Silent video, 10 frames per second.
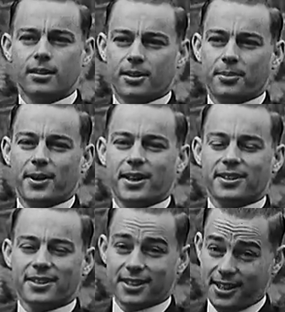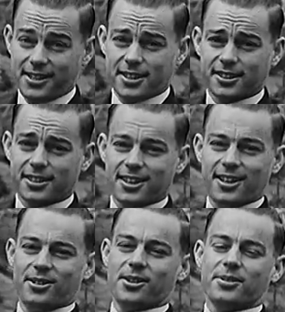About 10 years ago,
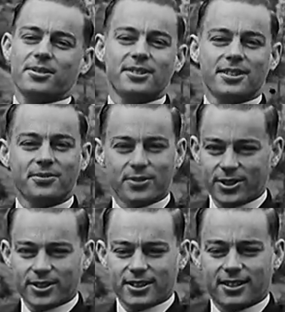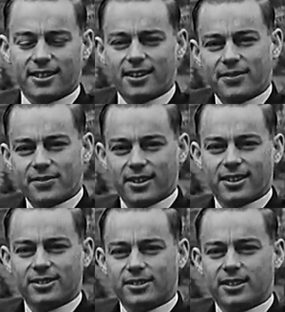I was unfortunate enough to
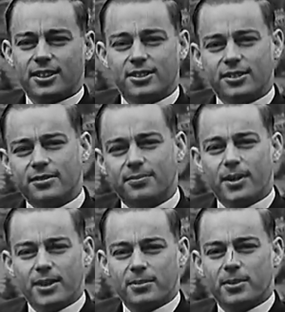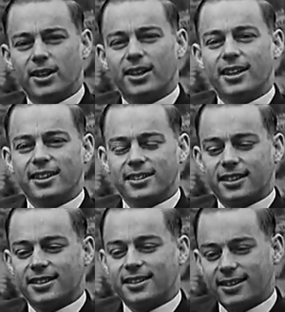lose the use of both my legs,
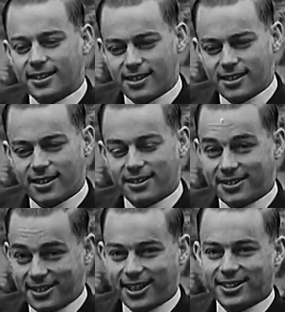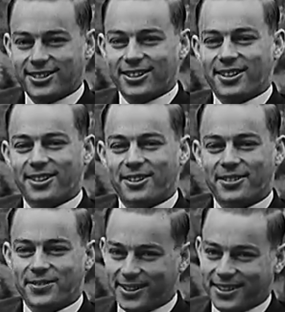and uh, naturally I
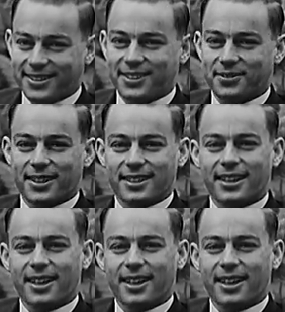found it difficult to